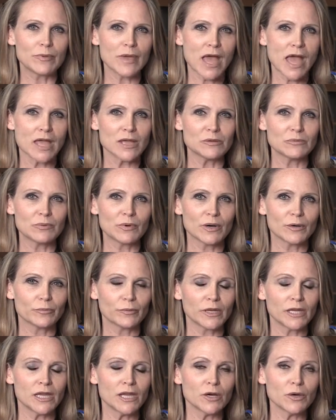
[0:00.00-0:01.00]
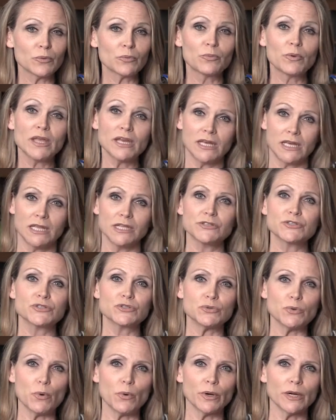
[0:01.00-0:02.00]
Bay, where we hear Whitney's
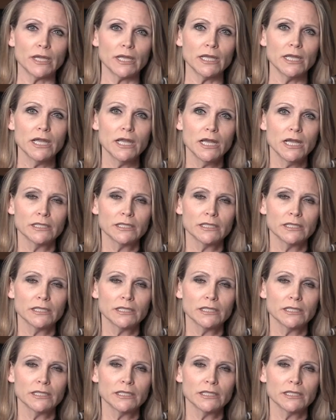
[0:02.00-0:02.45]
story.